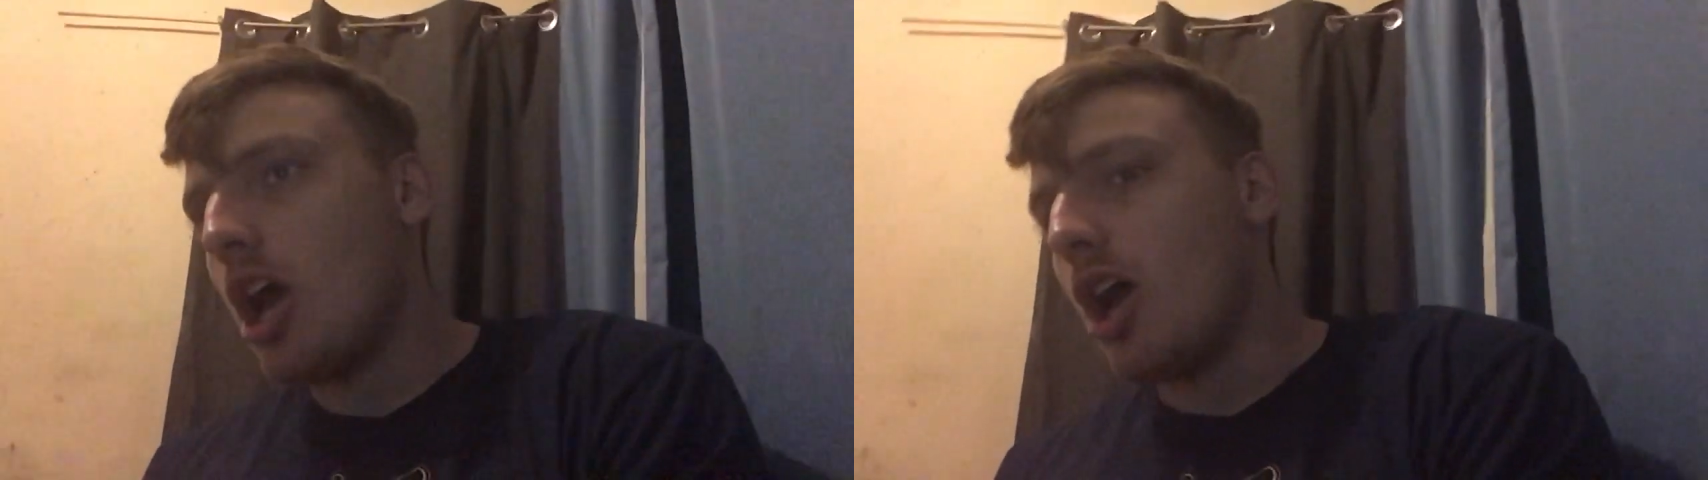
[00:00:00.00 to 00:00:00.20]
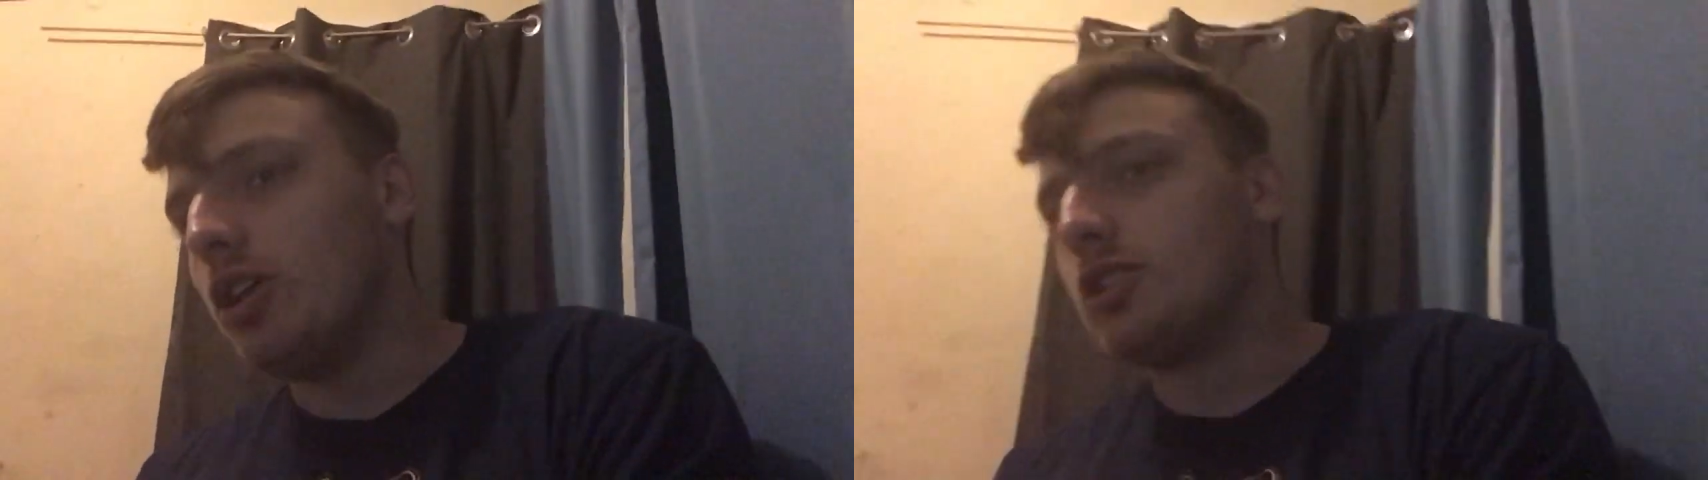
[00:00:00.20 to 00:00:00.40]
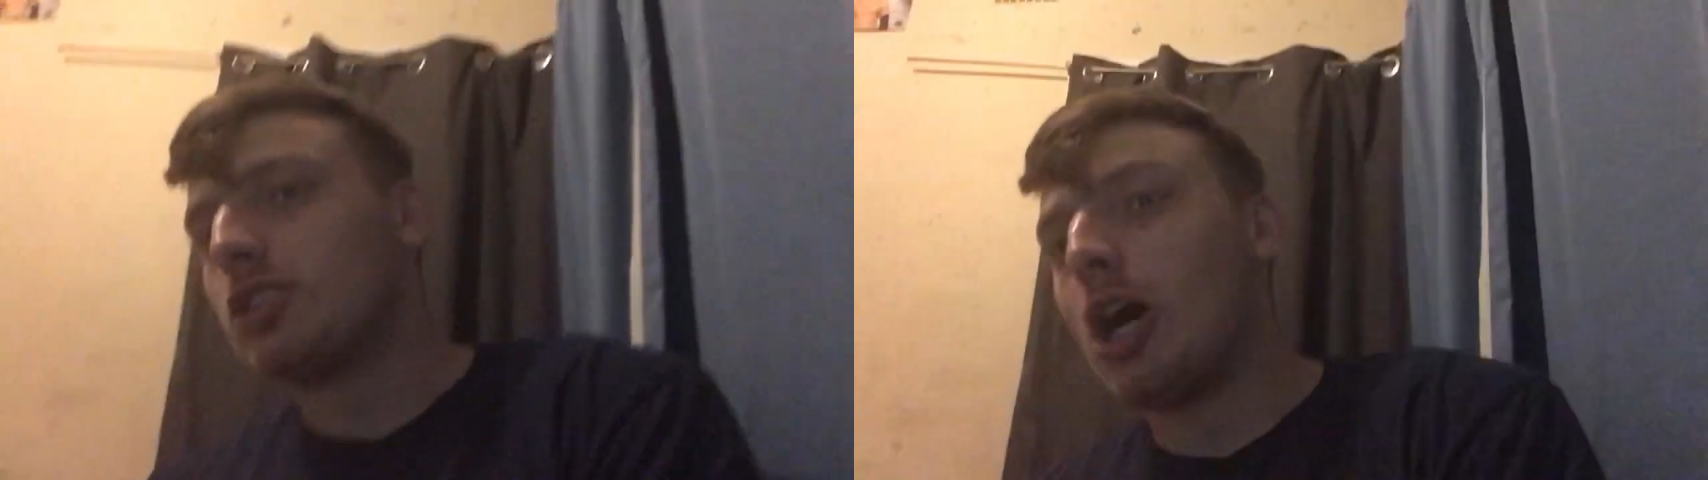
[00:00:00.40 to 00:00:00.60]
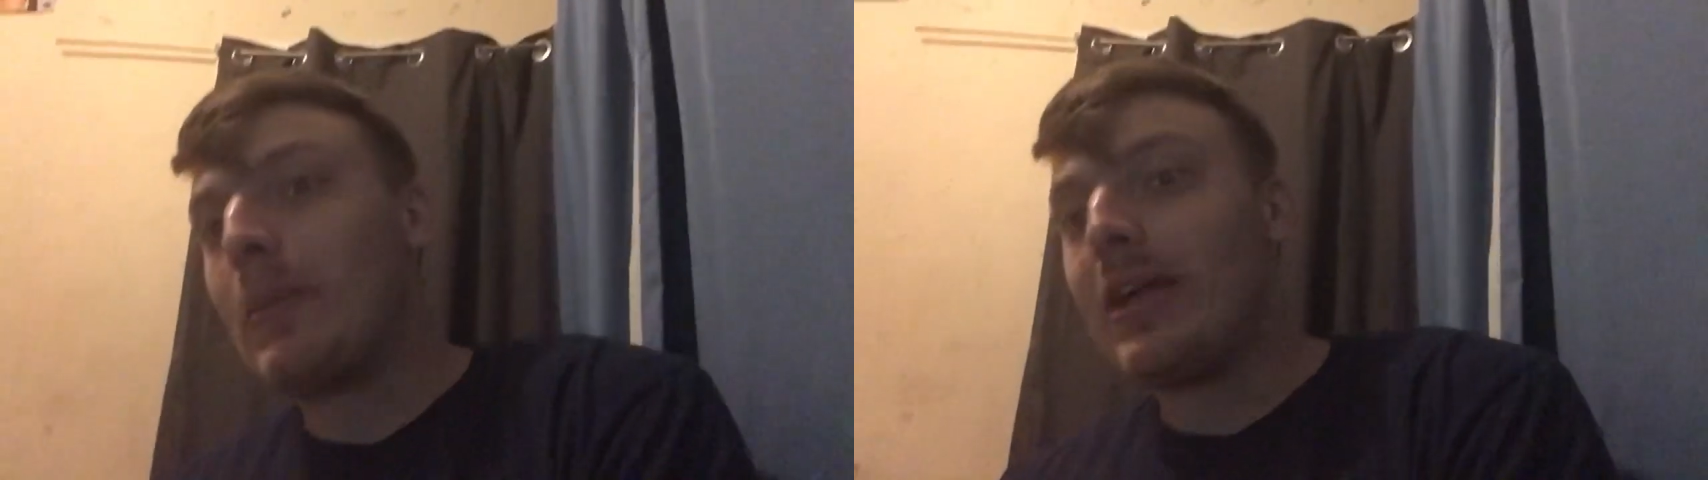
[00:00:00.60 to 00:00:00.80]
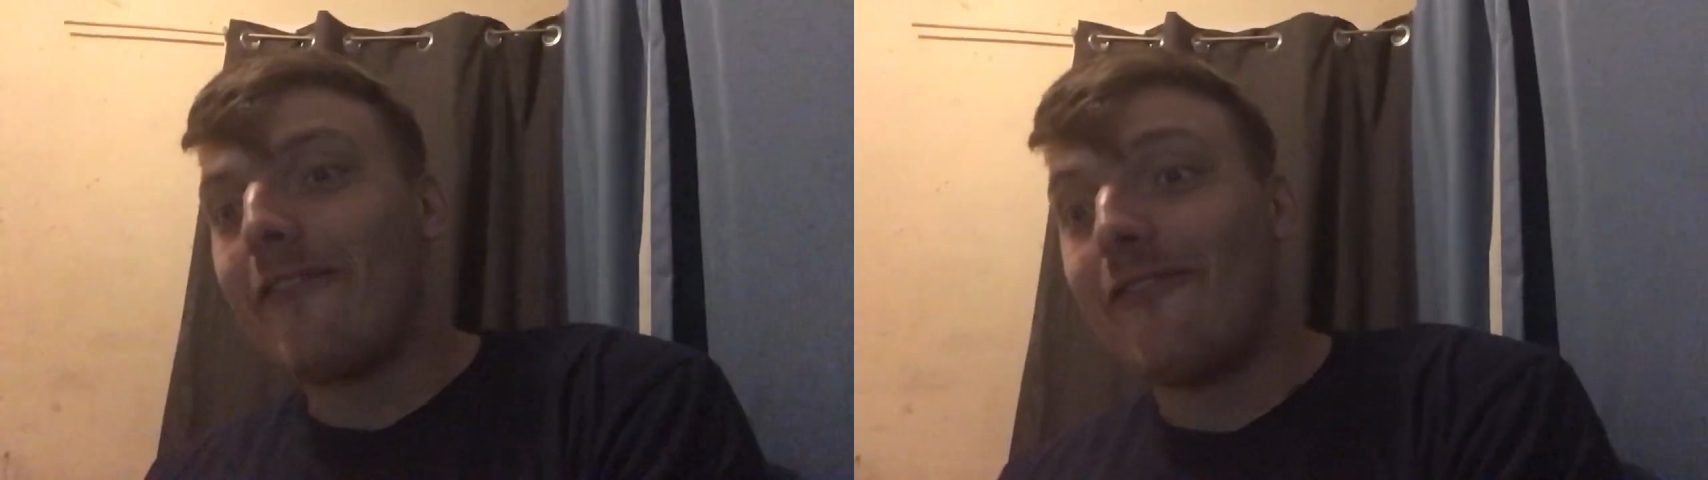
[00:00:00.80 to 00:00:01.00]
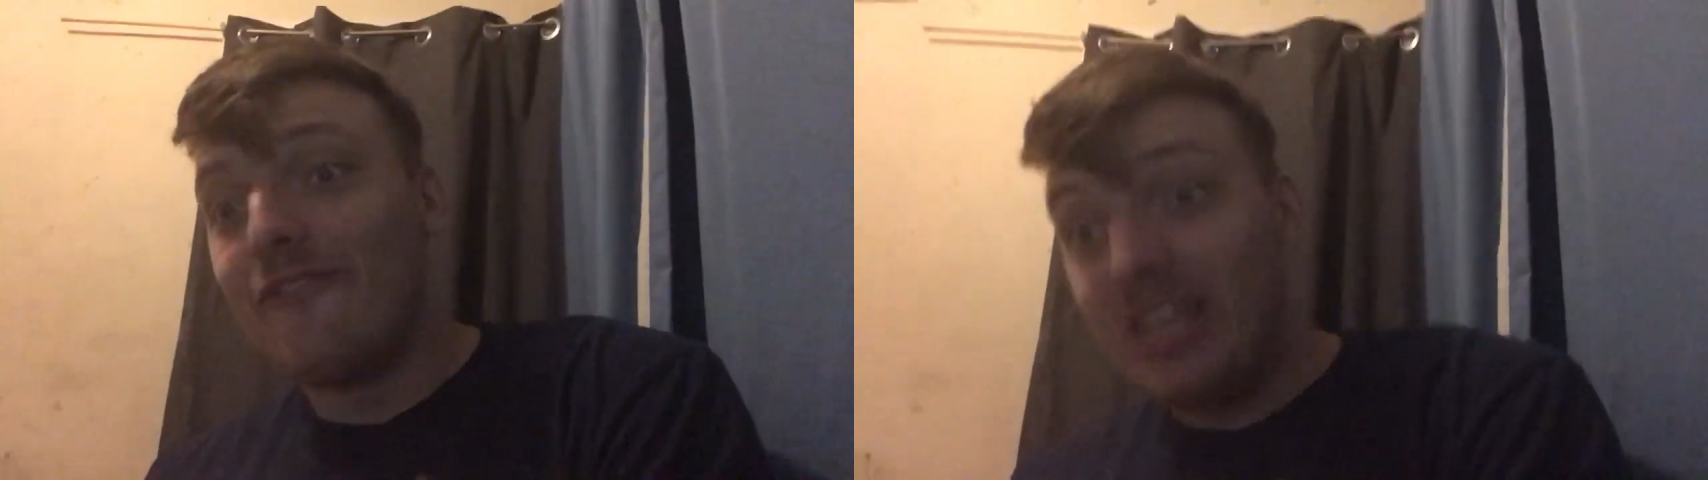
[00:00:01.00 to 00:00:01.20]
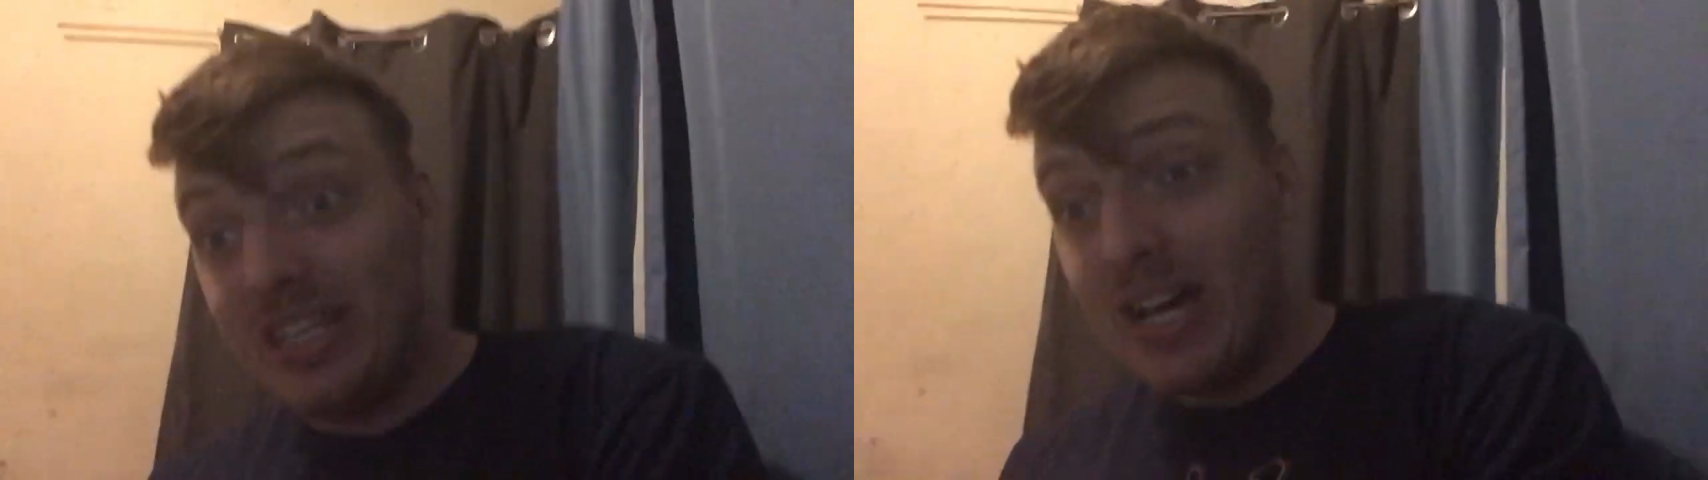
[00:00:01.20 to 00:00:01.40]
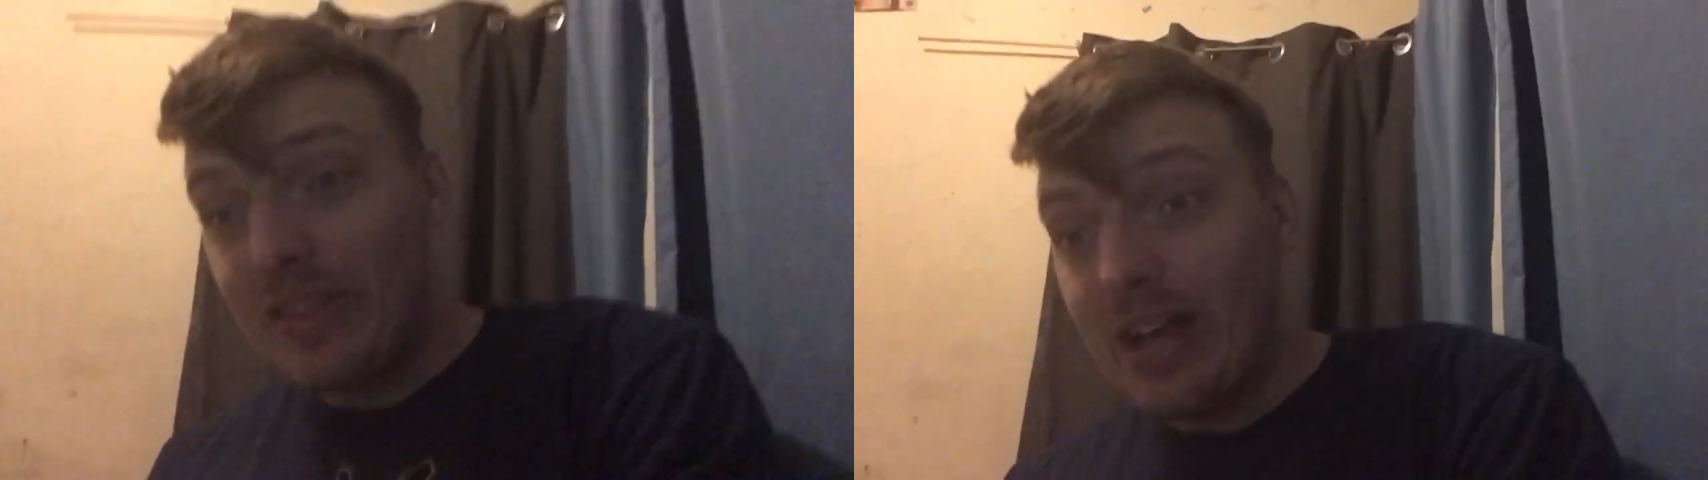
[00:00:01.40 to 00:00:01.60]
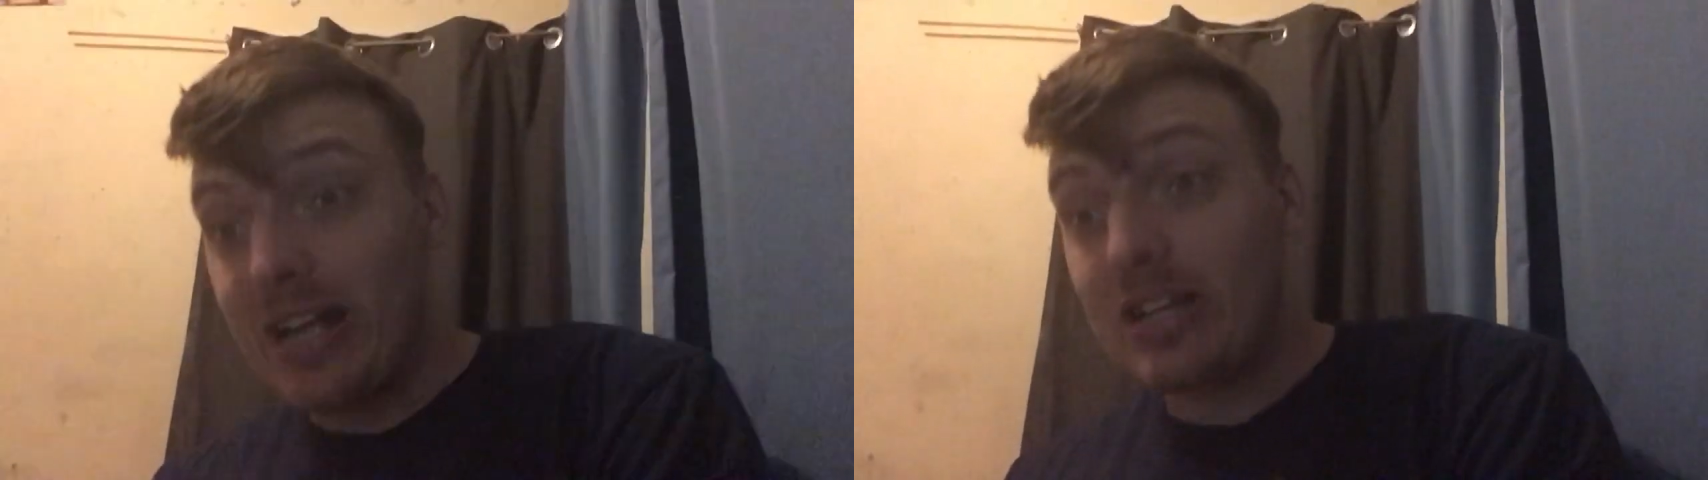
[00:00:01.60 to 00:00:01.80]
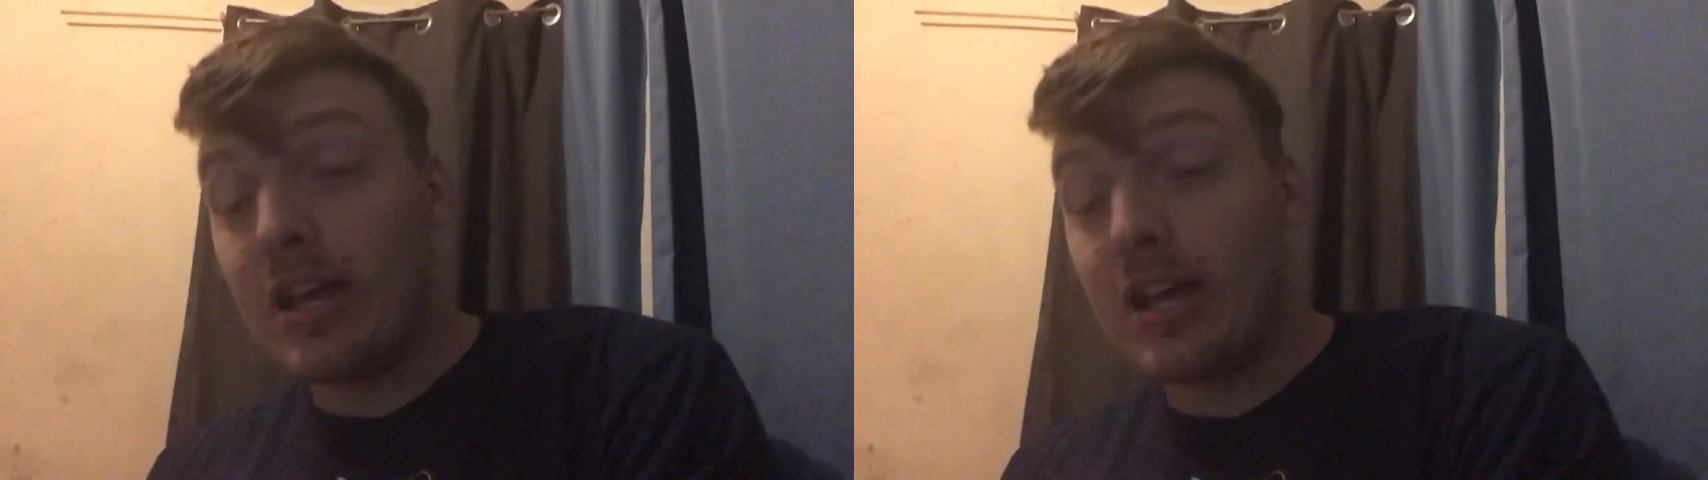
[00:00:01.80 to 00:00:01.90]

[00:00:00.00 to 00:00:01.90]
He sold me a figure that I